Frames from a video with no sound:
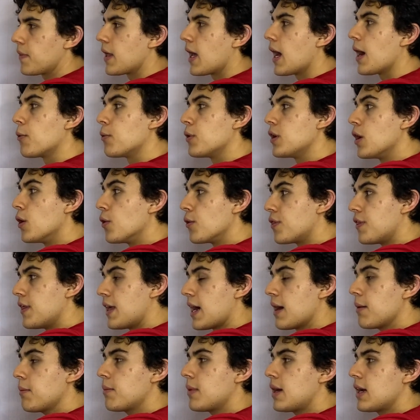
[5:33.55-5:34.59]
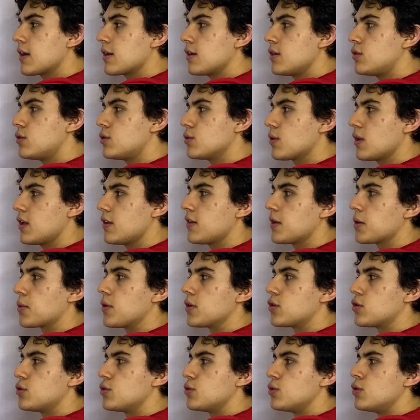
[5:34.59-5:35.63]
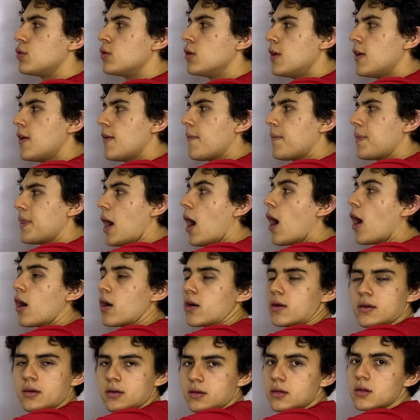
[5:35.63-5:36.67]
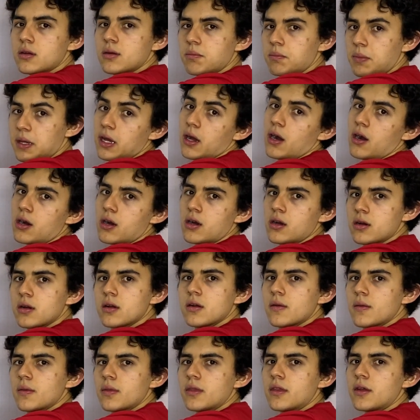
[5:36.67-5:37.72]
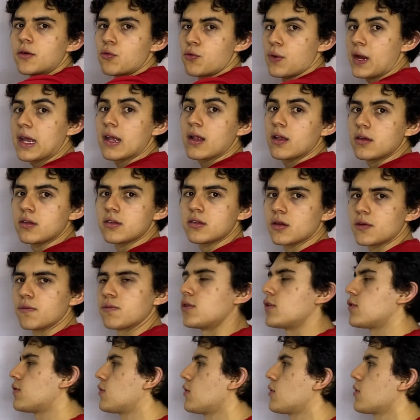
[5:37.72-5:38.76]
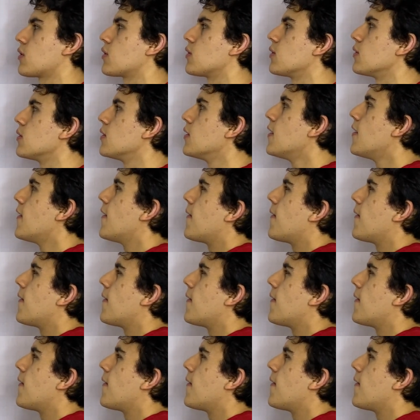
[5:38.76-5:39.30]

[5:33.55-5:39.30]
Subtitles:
And we know that magnitude is equal to r, big R, the radius of the circle.